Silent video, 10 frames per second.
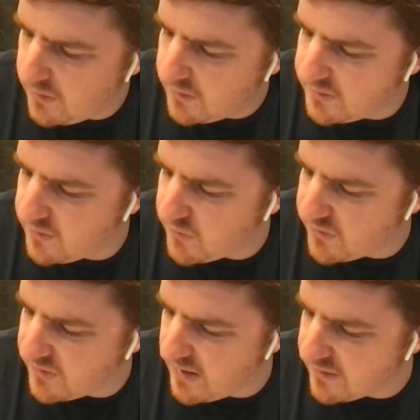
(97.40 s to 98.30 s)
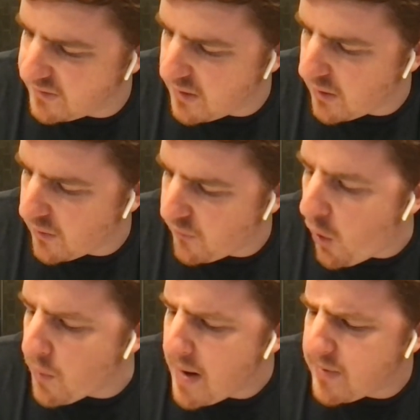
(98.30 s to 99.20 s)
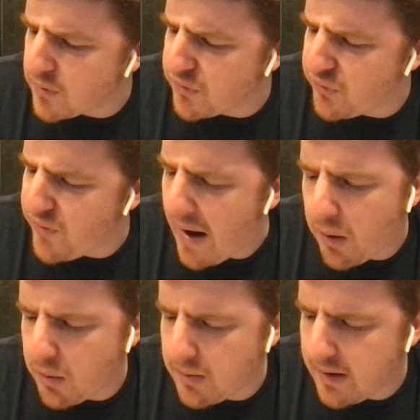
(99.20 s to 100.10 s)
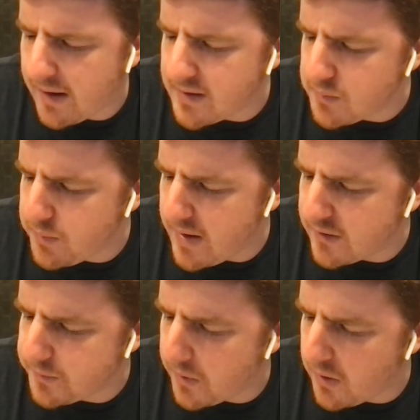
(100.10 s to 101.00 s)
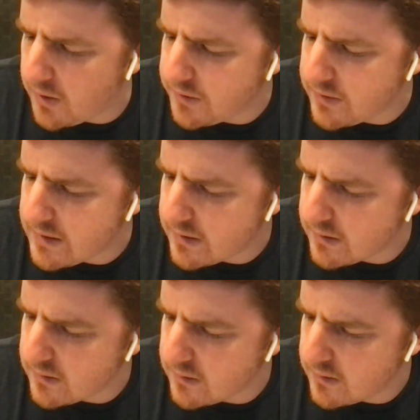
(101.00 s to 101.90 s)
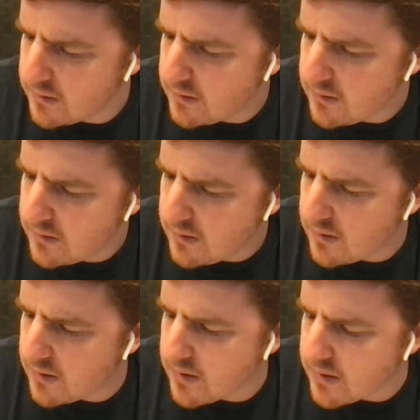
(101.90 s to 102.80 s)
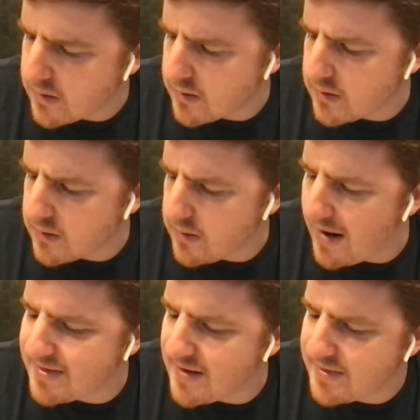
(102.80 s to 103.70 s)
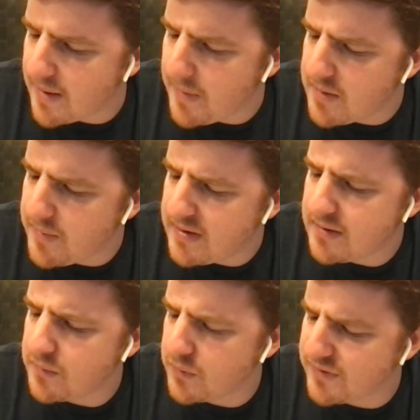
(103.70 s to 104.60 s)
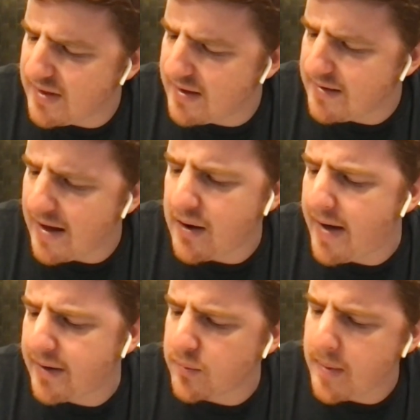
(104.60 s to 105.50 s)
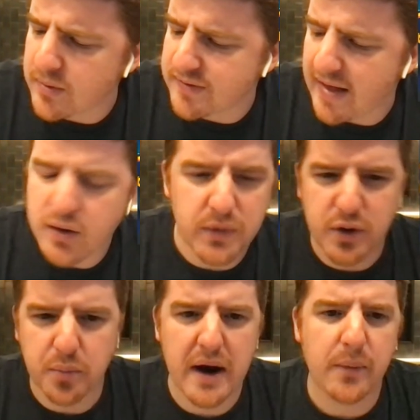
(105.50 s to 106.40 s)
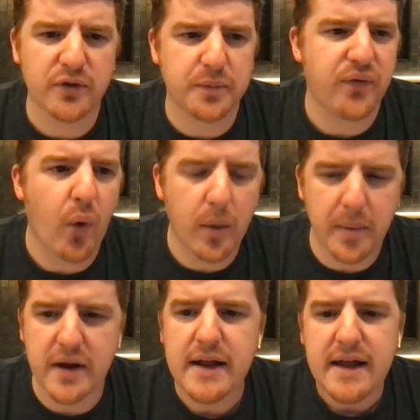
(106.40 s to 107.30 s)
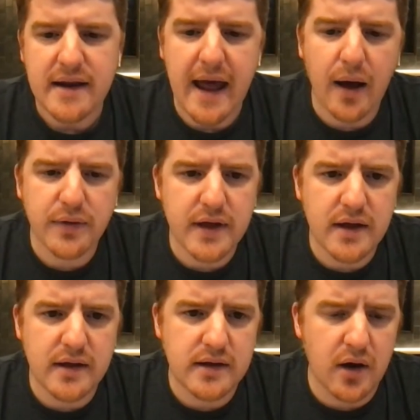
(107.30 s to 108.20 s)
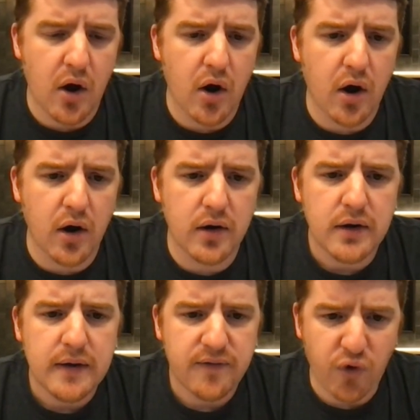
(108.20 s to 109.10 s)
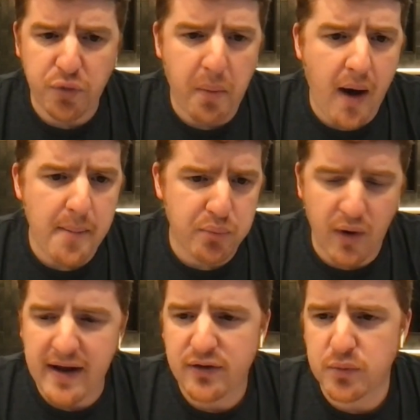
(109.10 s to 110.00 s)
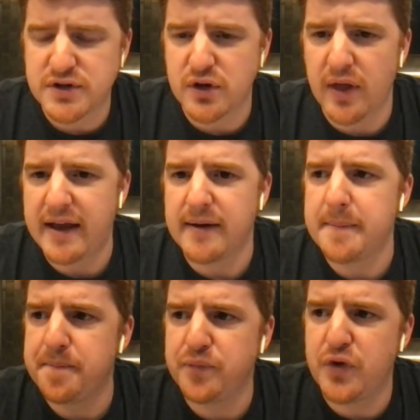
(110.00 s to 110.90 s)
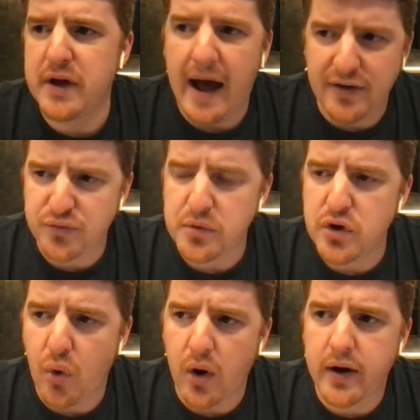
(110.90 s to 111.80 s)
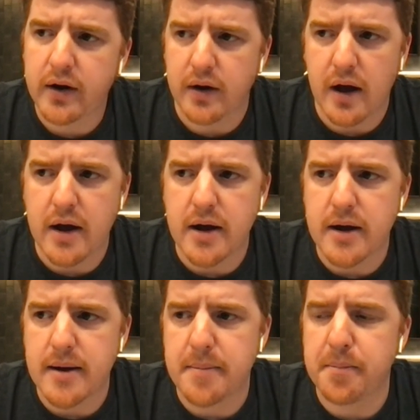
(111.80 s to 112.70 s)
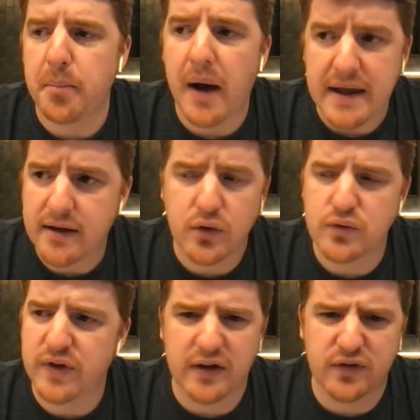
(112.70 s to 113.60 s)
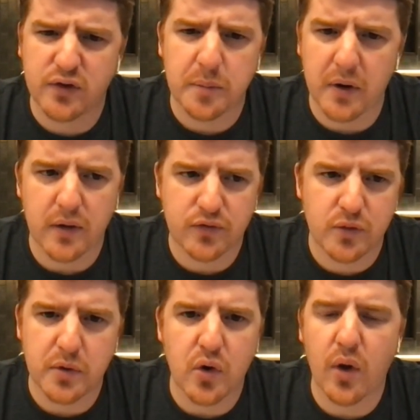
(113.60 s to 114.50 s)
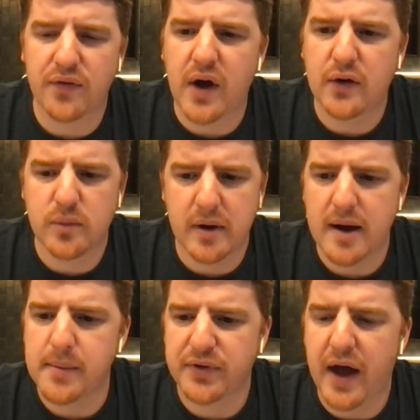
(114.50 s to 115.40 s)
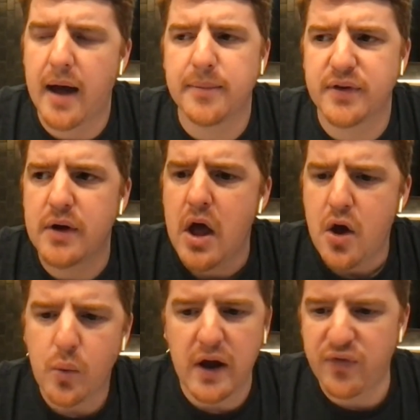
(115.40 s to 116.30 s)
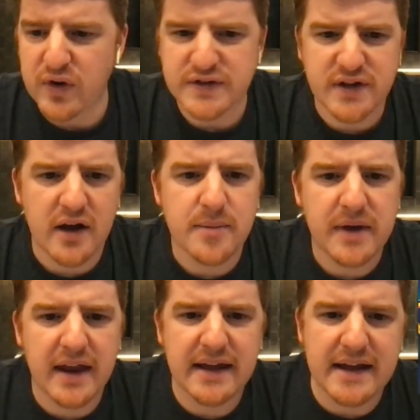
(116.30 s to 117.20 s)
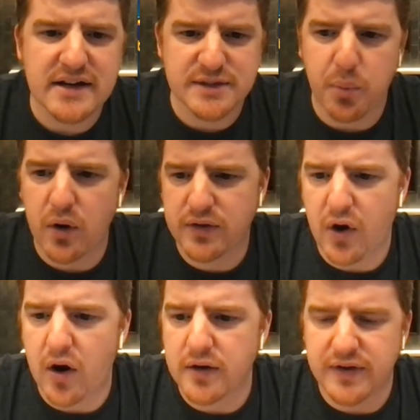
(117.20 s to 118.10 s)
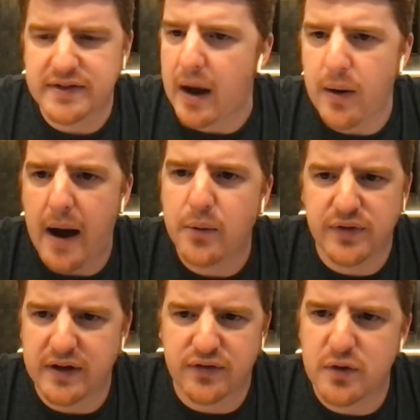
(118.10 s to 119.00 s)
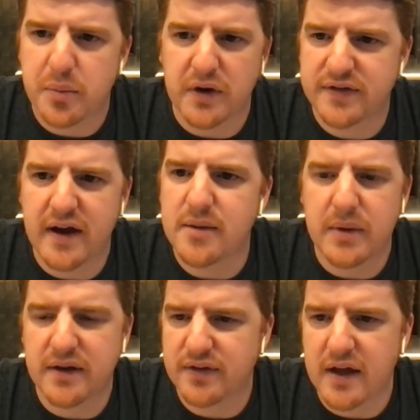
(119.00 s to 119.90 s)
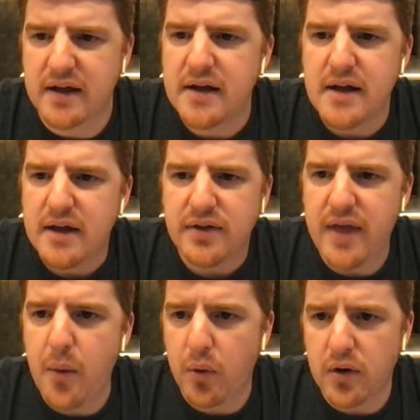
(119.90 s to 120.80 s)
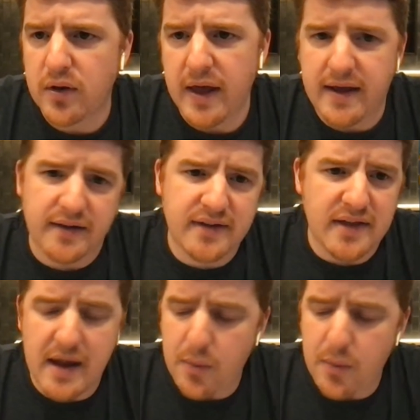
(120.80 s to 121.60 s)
see if it says there. Oh, maybe it was Foul Line Baseball, I think. I think that might have been it. Was that? I don't remember exactly what their brand was before, but now they are Filth Bomb Breaks, which they're like a guys from New York. Mike, who's like super, super cool. I've talked to him a couple times. And when I first saw him getting into sports cards, like that, I was like super excited because like they were, like I said, they